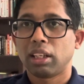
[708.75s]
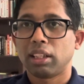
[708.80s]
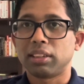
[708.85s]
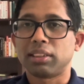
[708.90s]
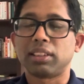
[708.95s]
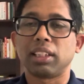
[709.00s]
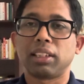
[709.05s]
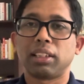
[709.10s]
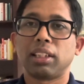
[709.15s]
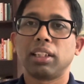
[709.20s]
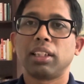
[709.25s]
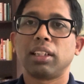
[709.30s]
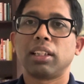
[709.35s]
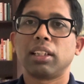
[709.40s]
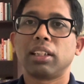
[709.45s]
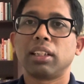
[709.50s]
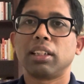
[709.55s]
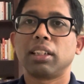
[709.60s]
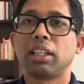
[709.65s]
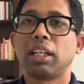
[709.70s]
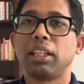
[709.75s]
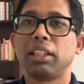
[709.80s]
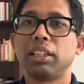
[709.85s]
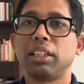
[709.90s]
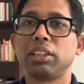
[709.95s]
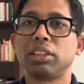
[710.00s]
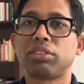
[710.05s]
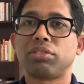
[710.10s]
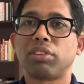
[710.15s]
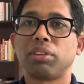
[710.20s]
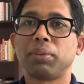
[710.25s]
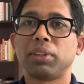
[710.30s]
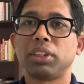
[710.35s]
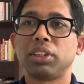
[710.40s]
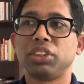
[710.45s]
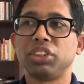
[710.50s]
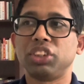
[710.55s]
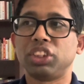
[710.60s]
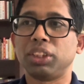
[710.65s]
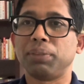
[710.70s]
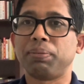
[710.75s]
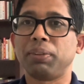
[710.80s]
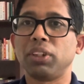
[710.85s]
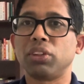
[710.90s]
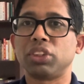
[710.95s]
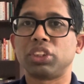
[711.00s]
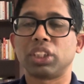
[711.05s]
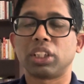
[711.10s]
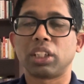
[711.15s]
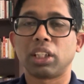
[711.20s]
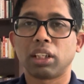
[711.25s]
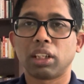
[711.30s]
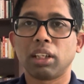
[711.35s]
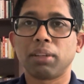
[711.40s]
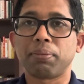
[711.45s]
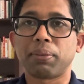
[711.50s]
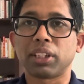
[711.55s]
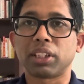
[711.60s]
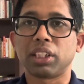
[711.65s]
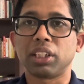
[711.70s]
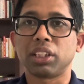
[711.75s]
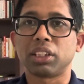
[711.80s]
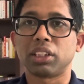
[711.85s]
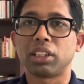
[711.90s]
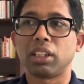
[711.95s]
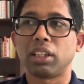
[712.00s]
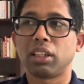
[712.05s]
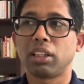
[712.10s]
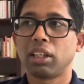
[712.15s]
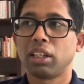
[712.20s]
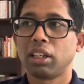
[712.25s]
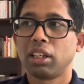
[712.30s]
seek the guidance from a GP or general practitioner.